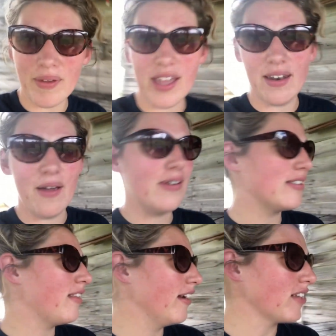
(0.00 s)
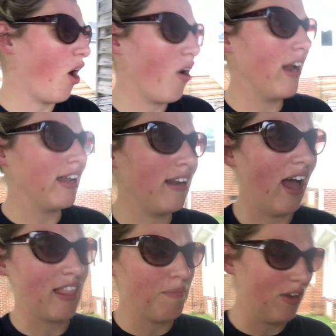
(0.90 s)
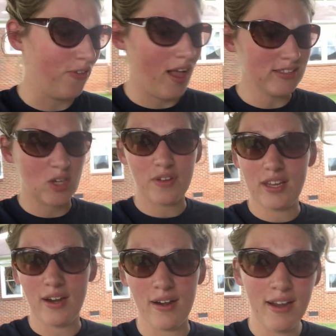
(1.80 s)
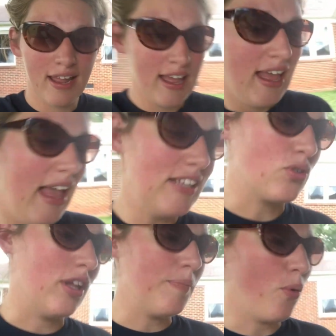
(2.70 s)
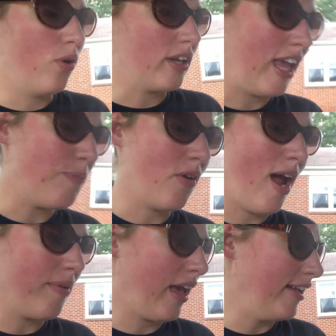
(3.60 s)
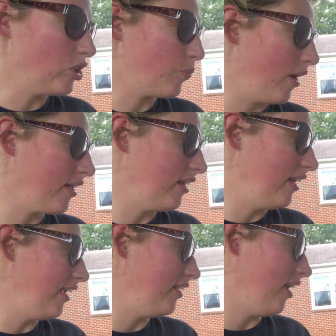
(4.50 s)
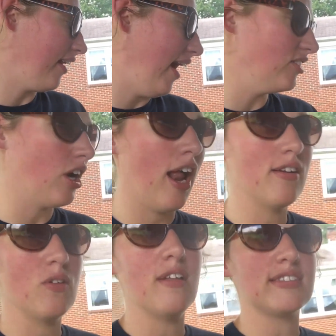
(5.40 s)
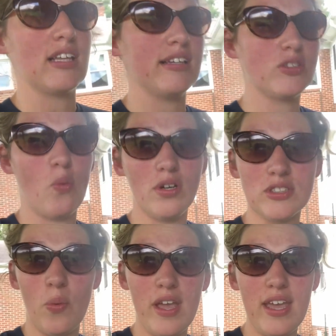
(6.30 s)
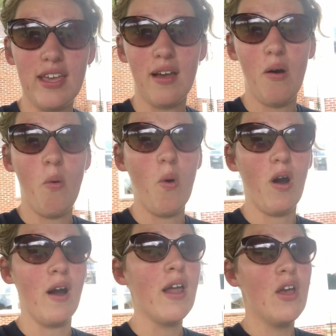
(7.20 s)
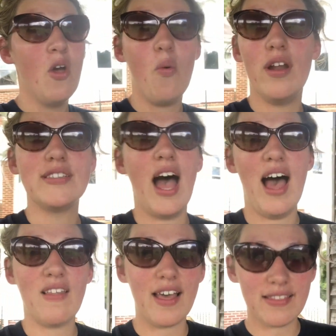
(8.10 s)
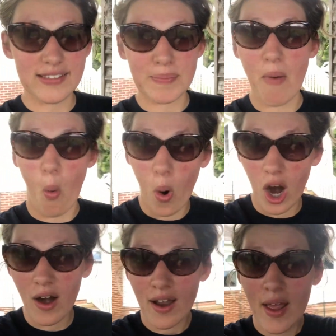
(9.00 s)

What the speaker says: can notice that there's already not that many flies over here. It's really important to keep your rabbit cages pretty clean. Like, I try to do this at least once a week, or when it's hot like this more,